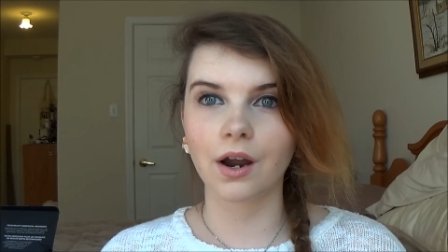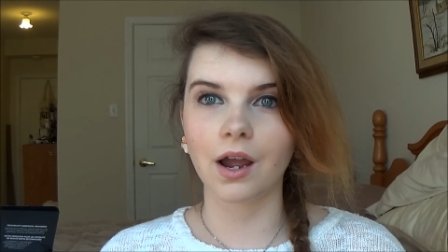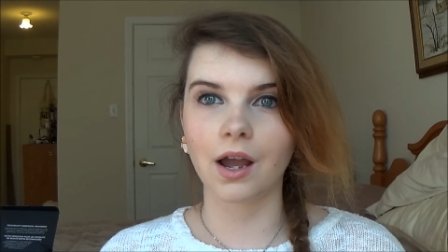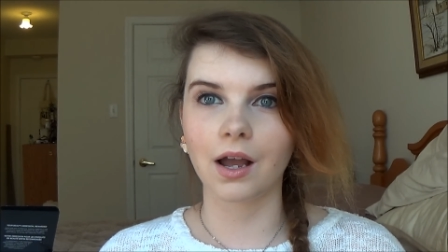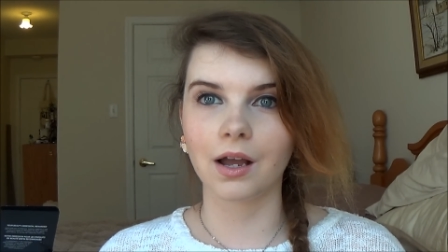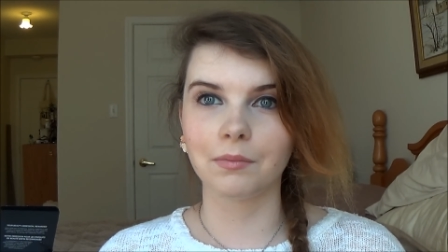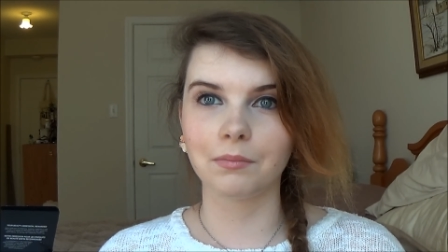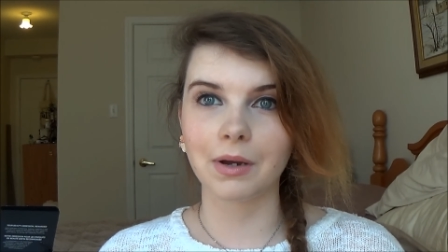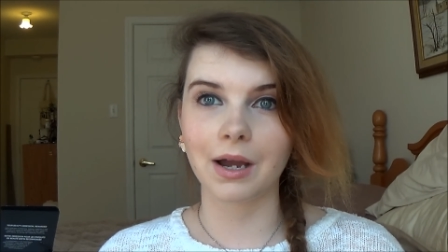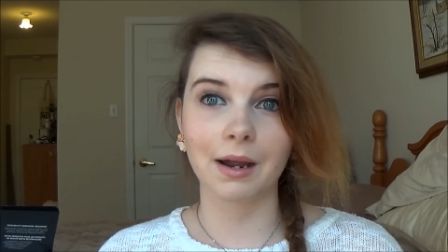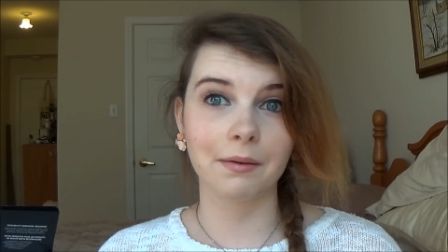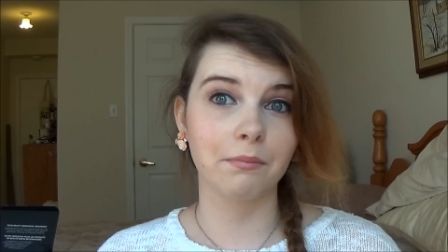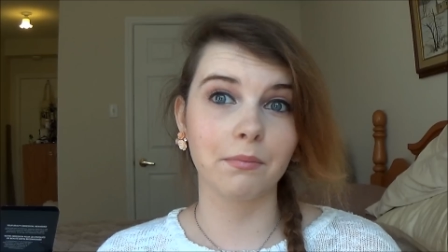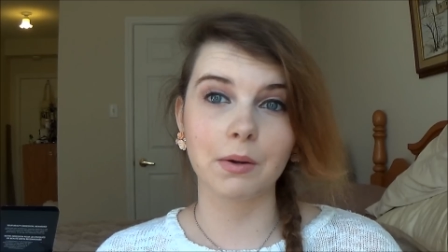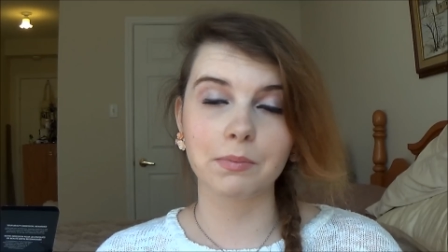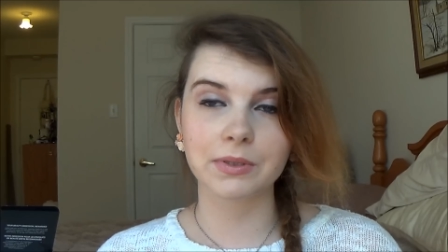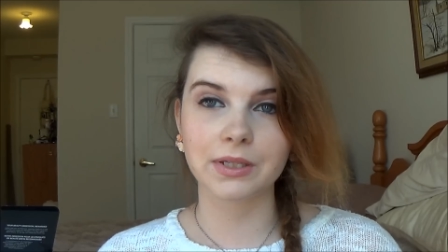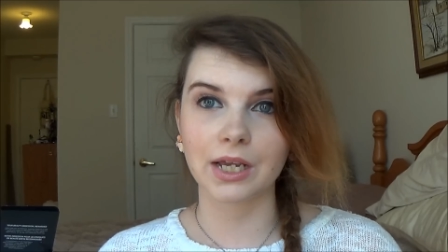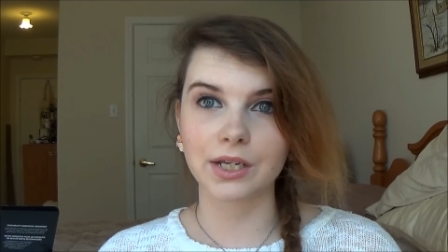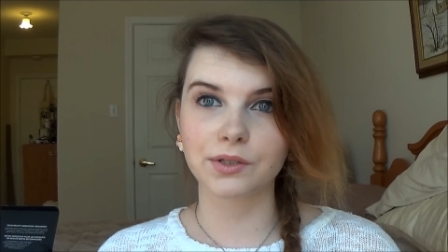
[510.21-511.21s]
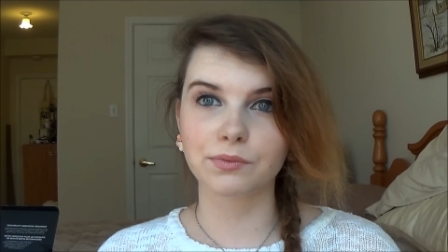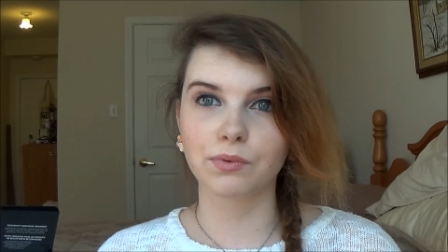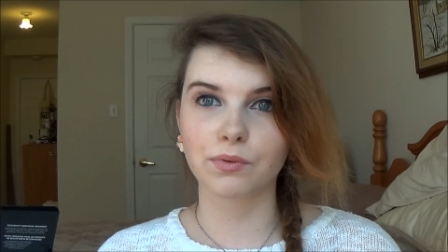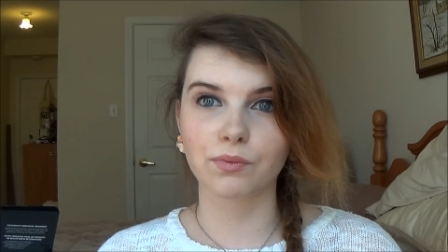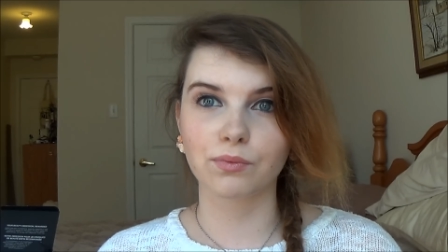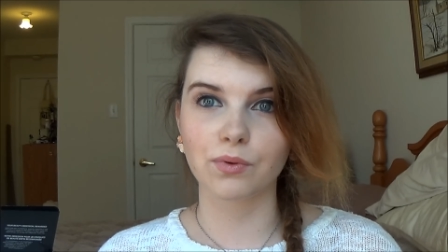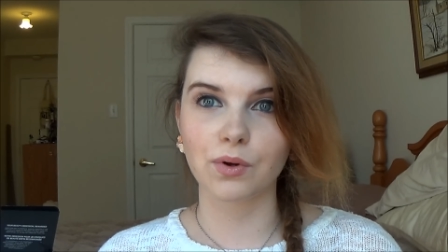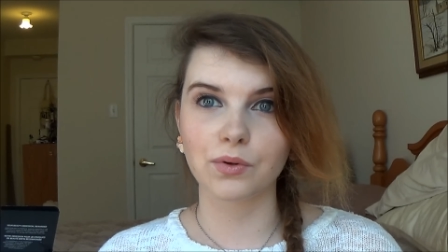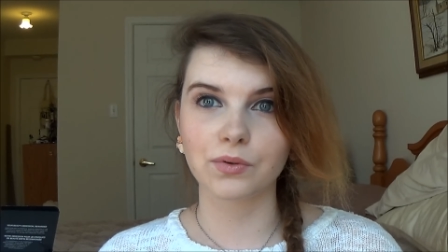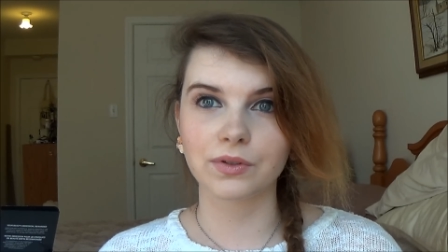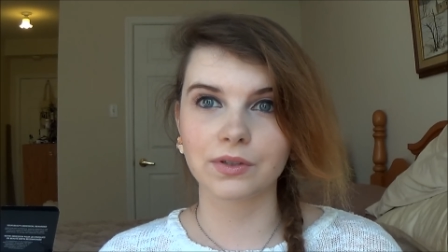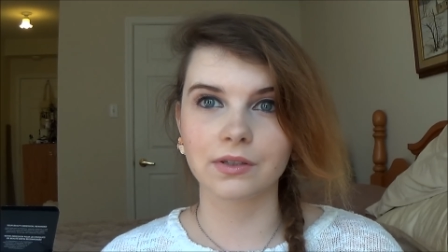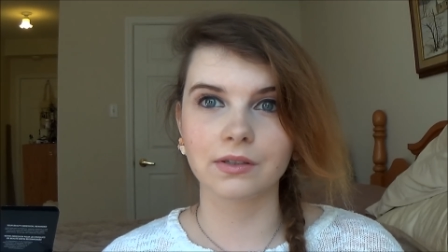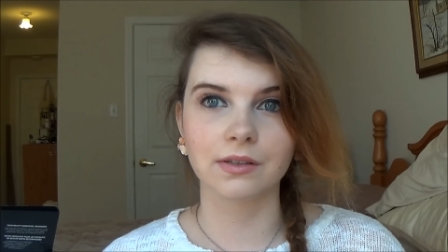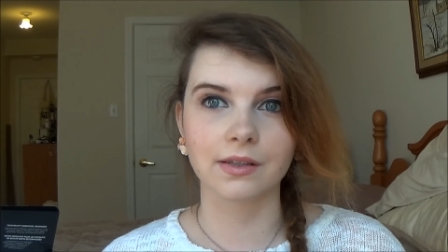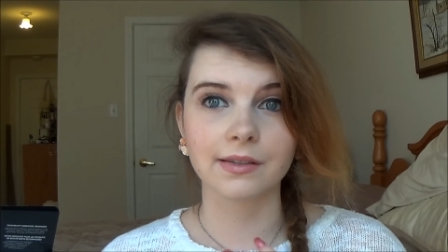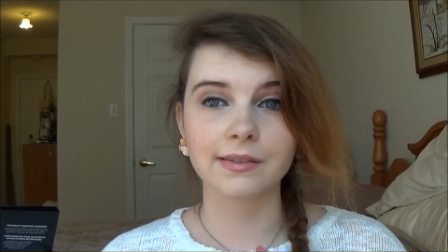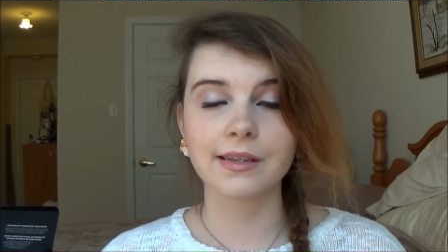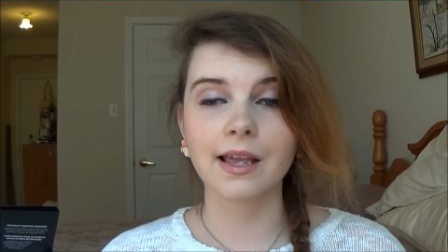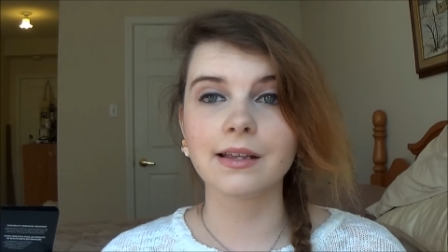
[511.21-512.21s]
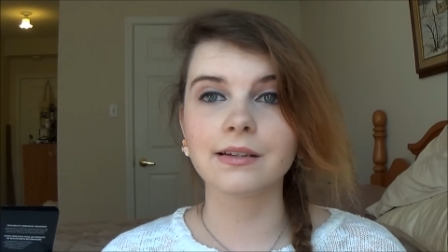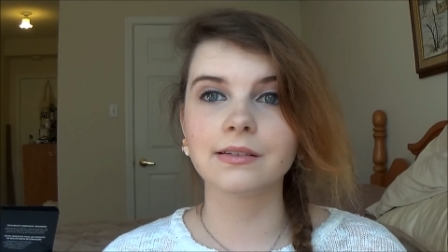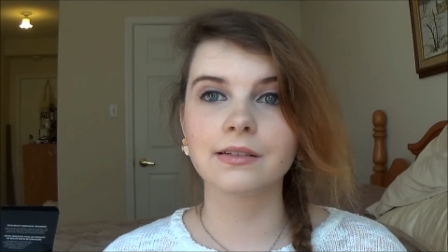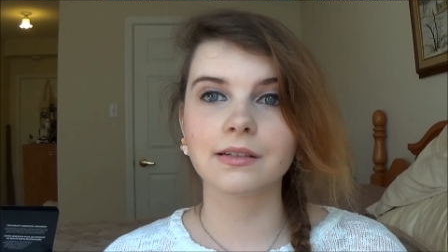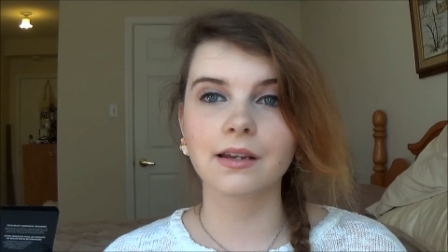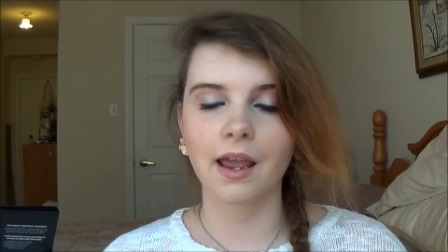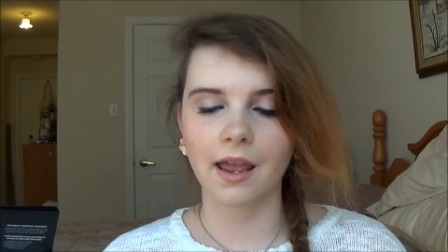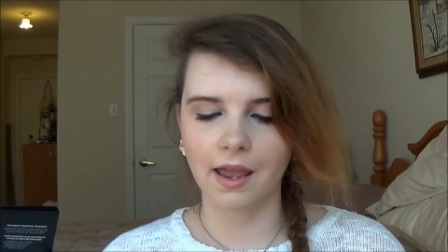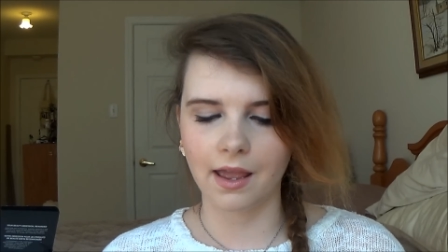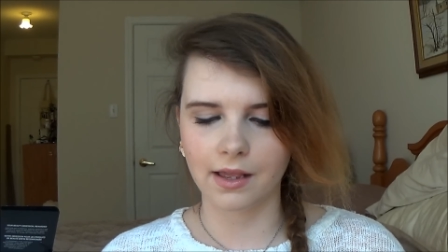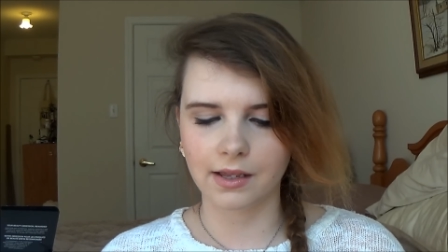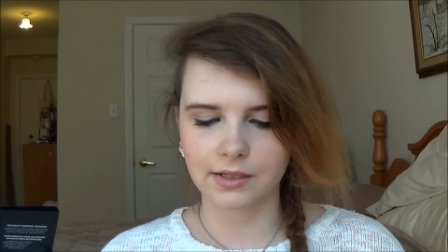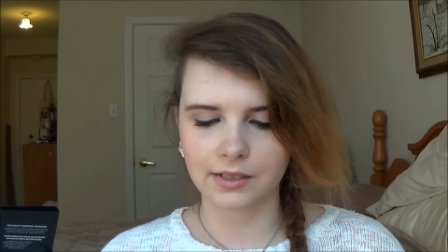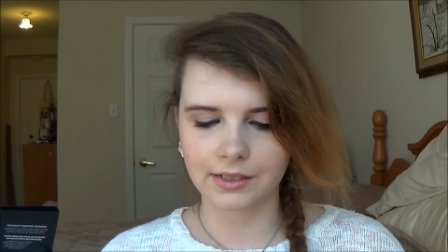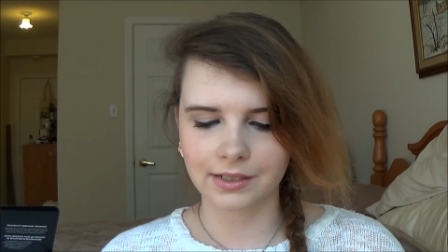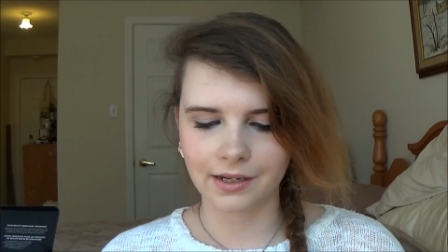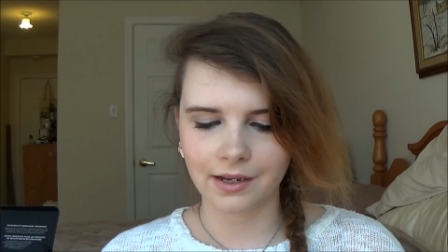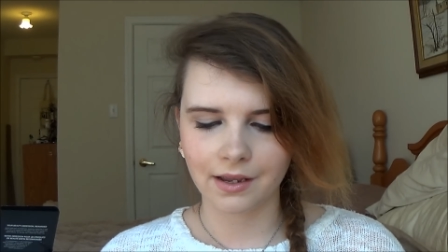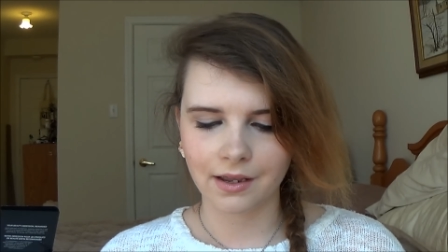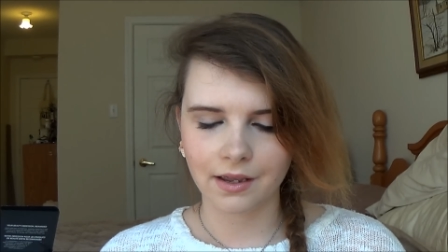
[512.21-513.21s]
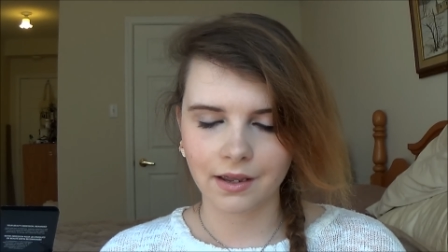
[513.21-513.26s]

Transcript: Um, I'm obsessed with roses, the scent, and